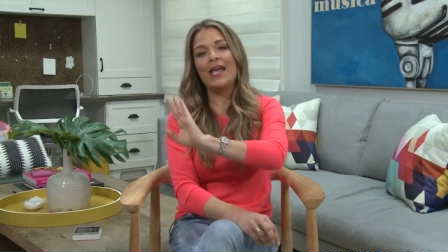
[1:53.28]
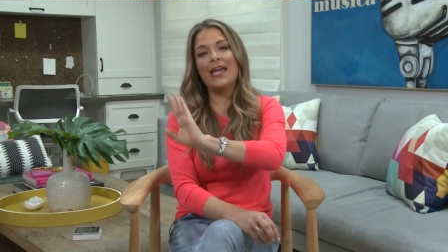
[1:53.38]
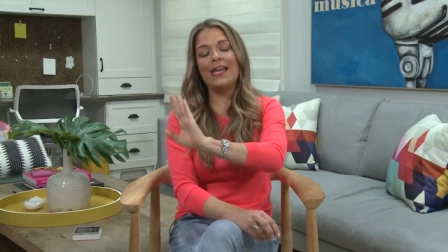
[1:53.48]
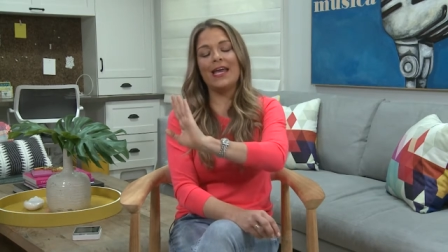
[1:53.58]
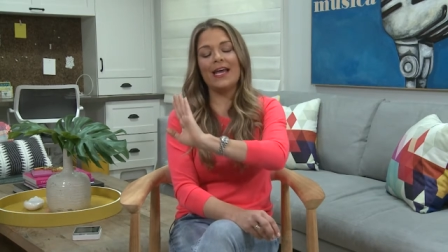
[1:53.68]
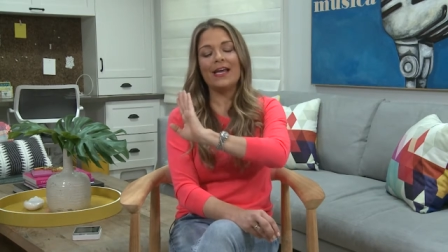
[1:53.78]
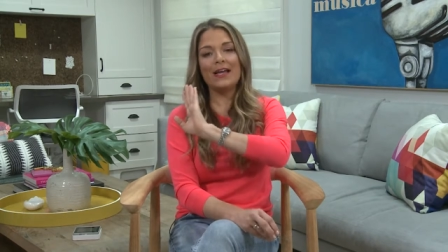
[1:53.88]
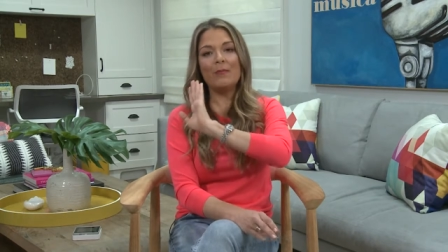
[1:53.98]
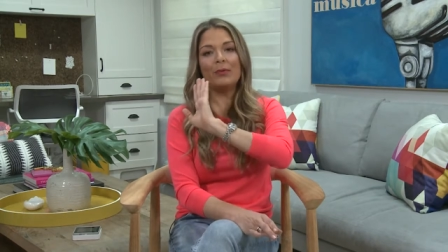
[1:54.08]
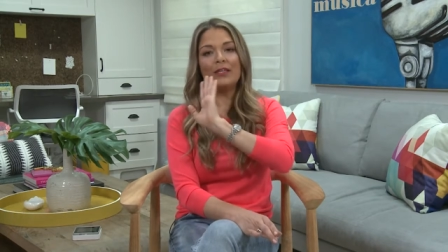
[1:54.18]
it
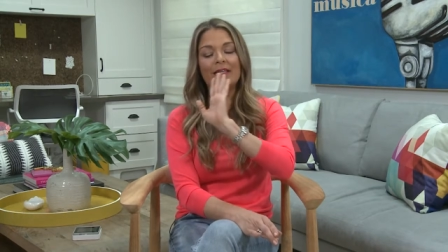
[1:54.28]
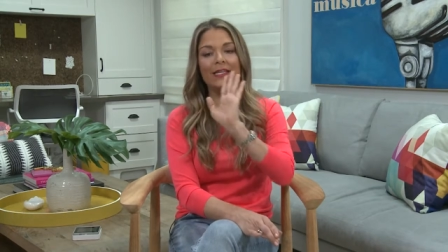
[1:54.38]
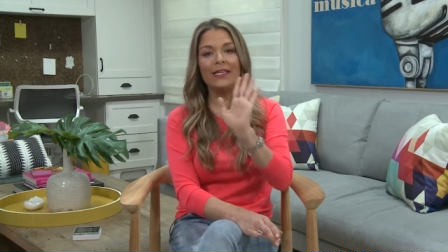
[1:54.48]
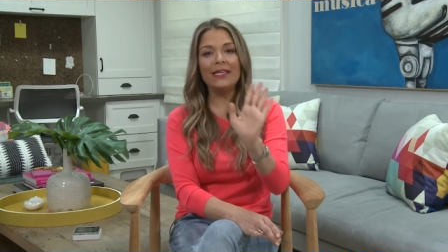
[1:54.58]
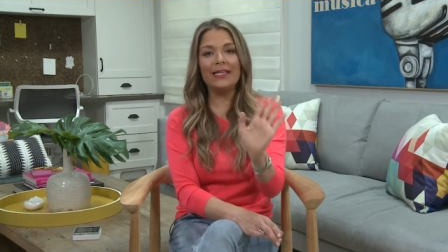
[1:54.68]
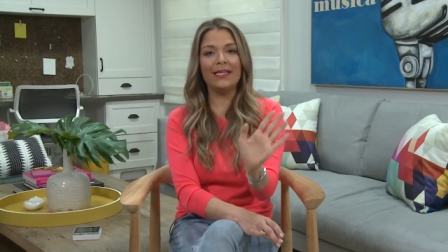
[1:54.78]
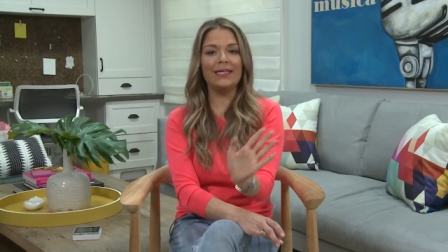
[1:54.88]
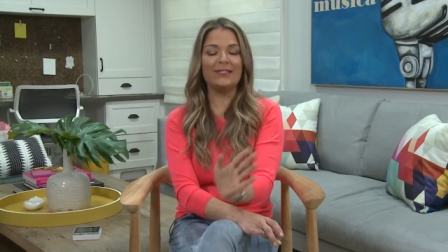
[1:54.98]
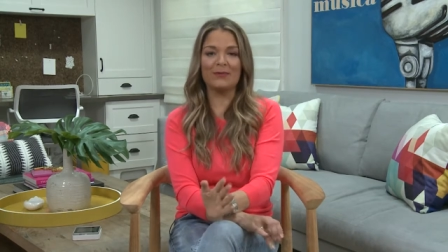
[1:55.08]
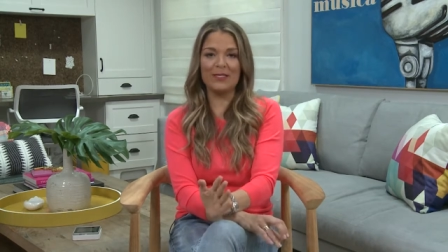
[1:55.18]
completely
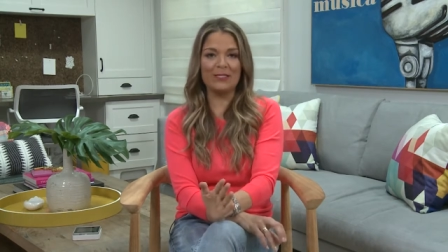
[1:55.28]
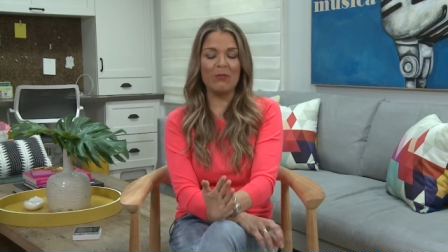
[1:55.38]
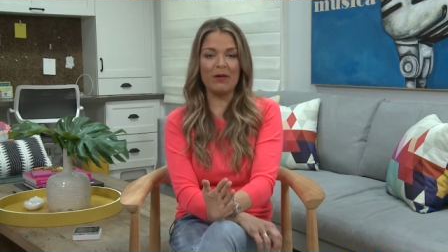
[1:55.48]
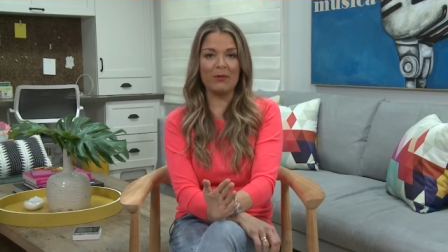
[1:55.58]
is the reason why